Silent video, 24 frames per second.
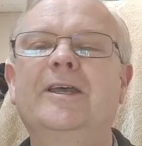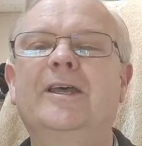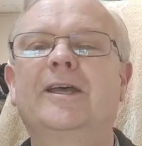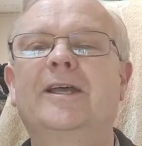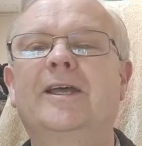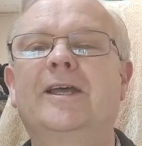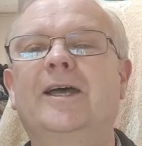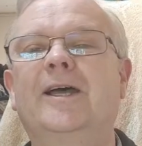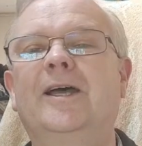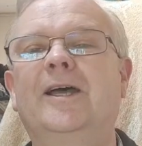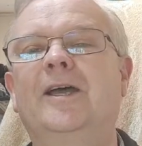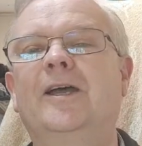
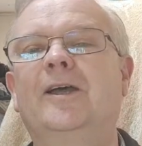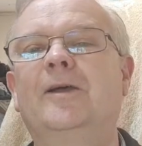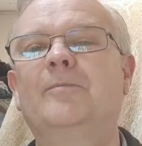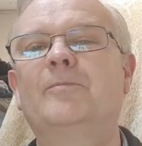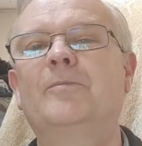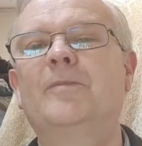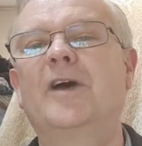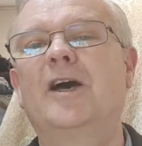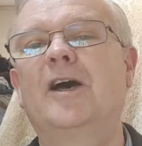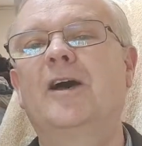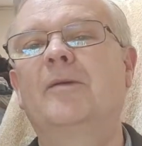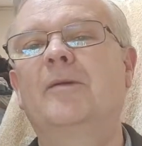
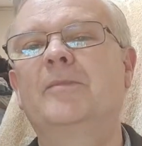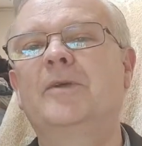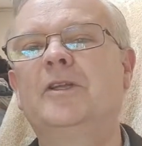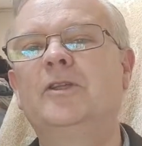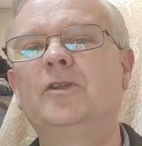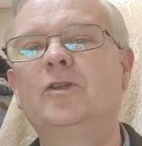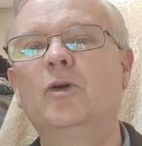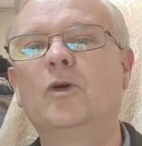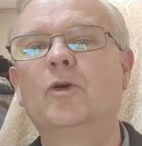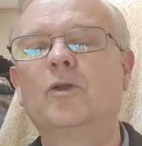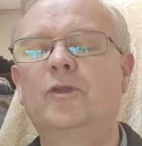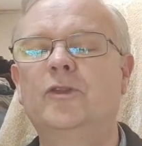am
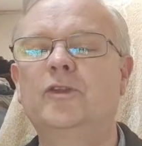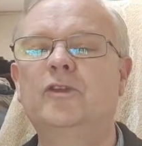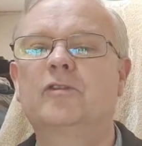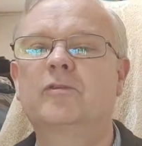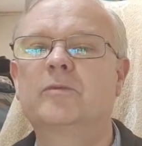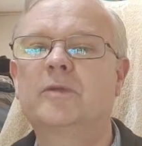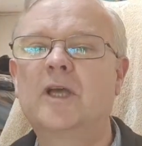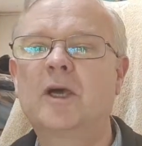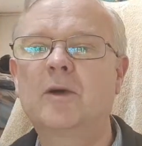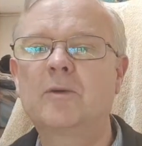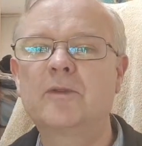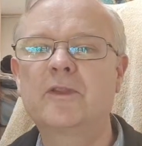in Northern
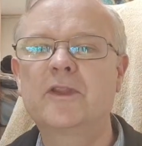Europe. Now,